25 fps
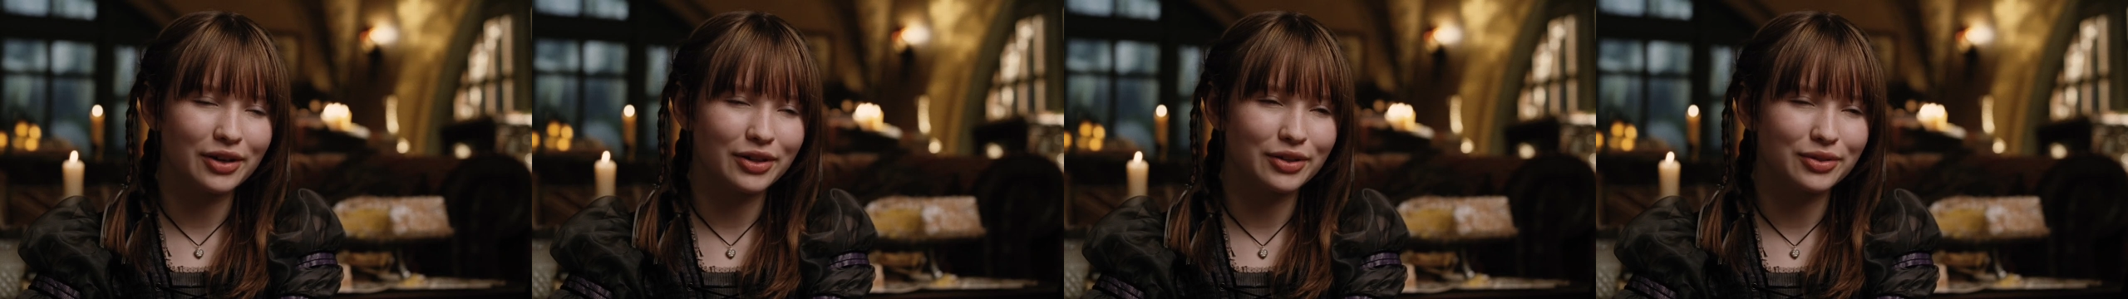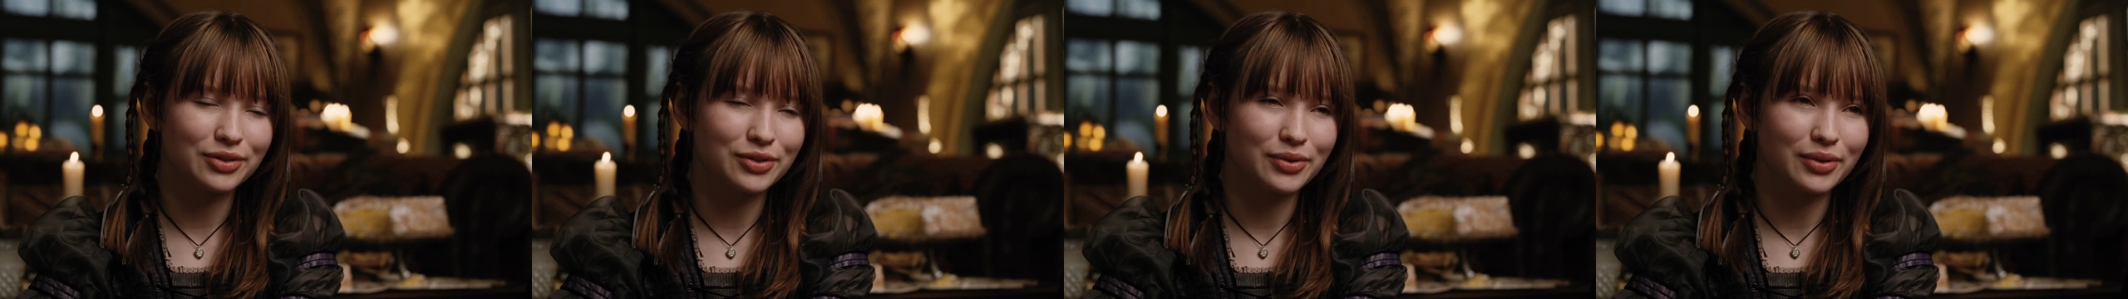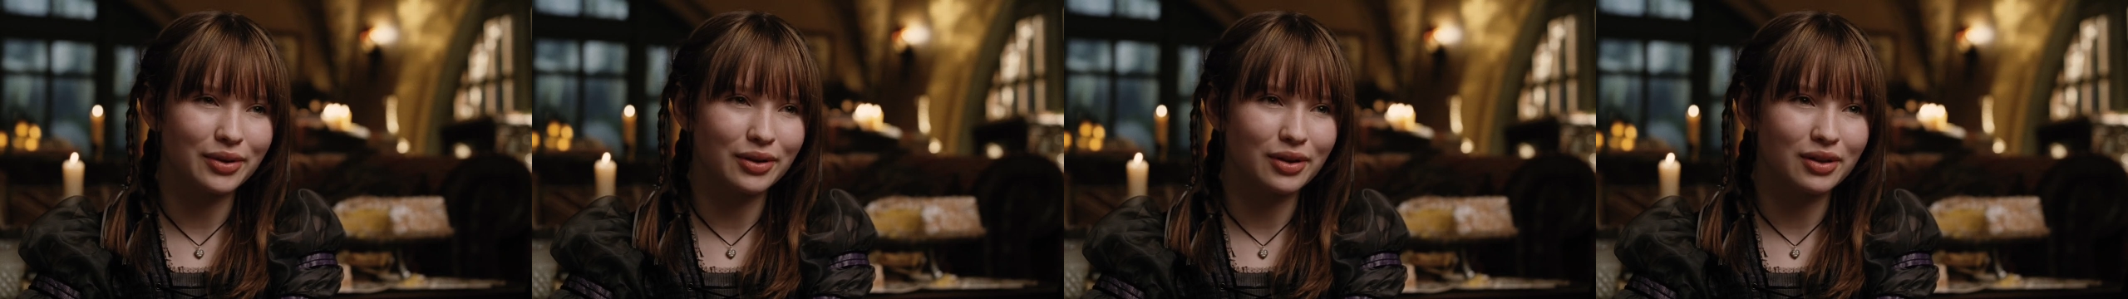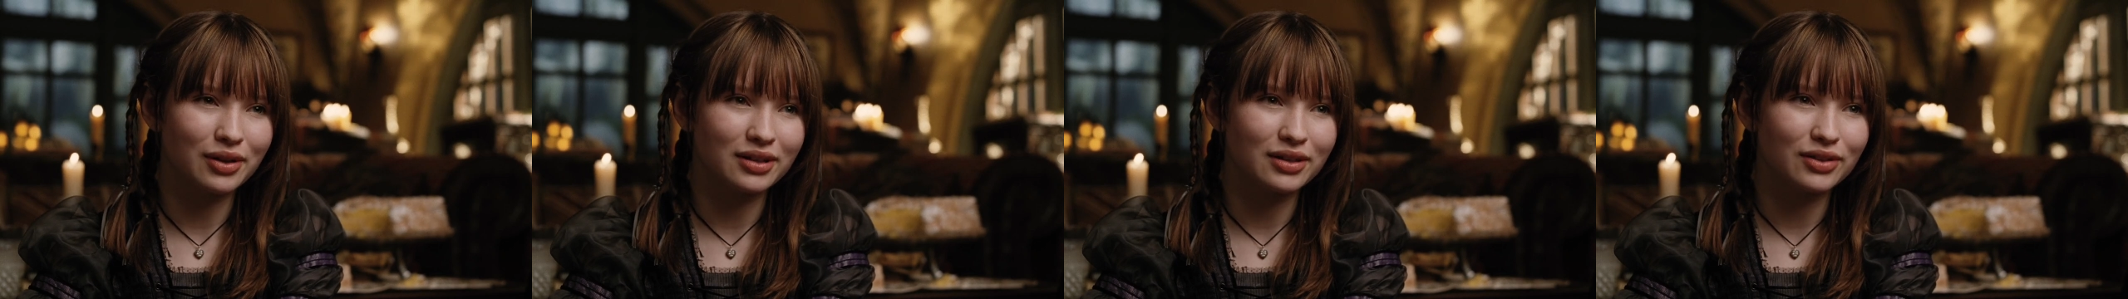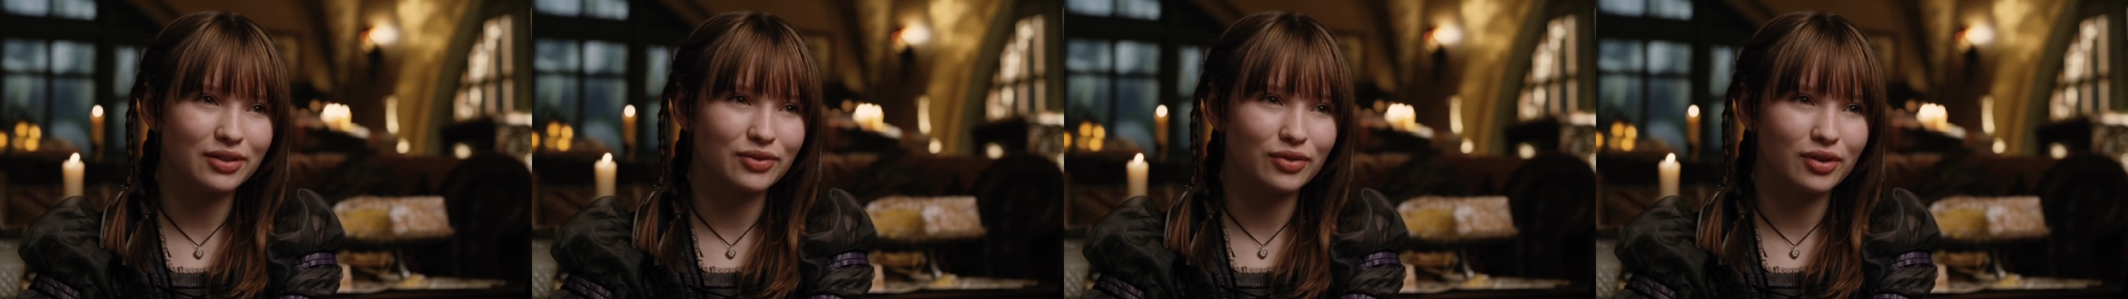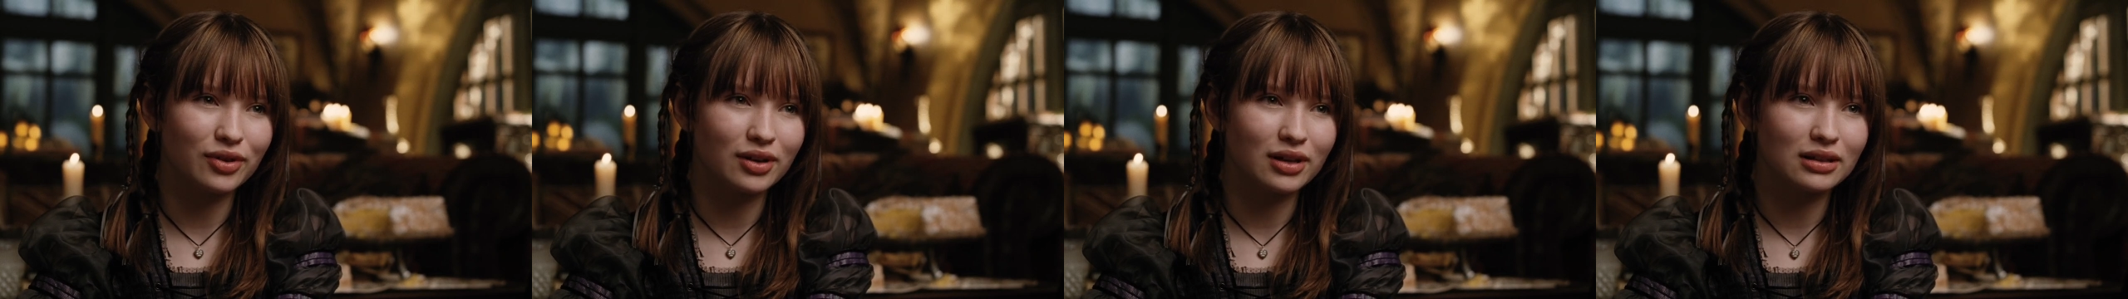are you doing all
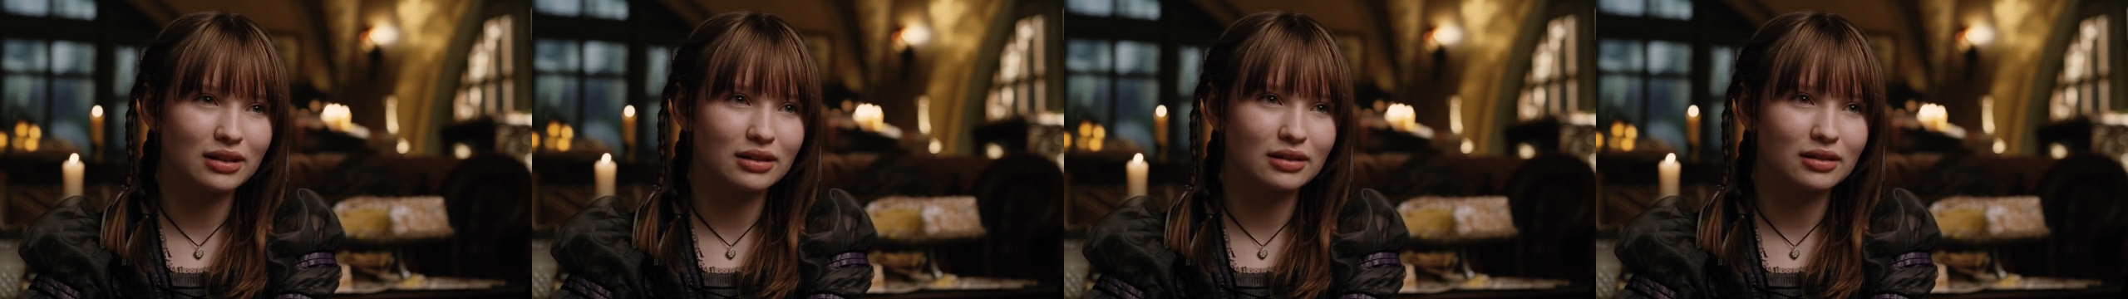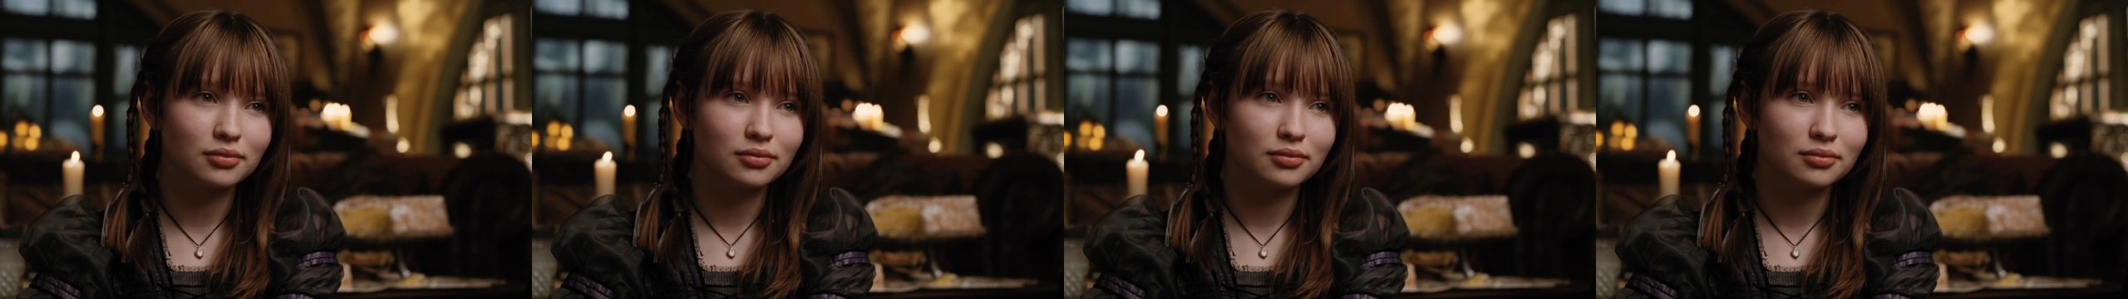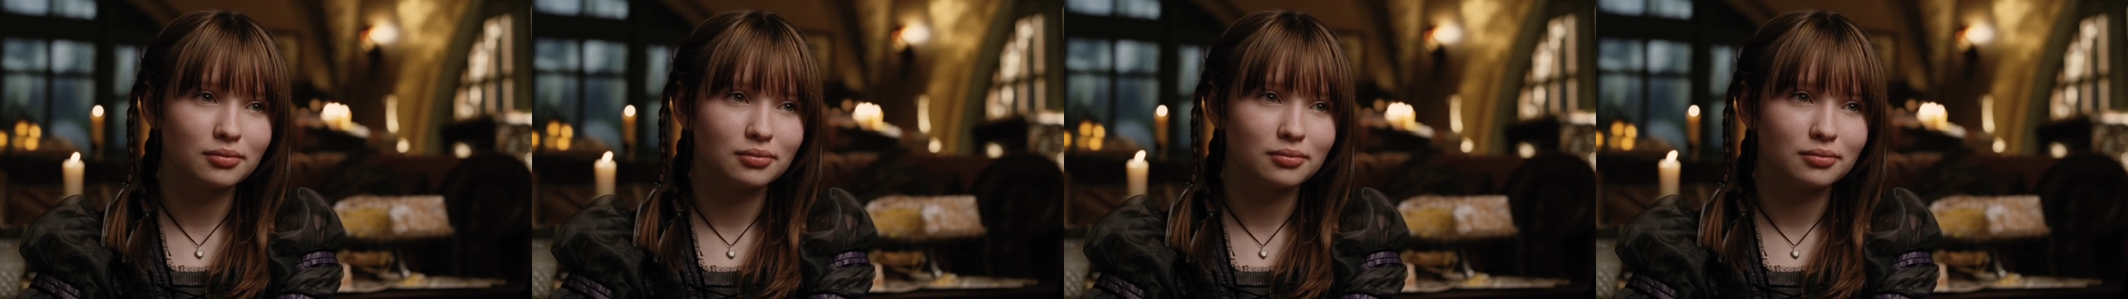this for us?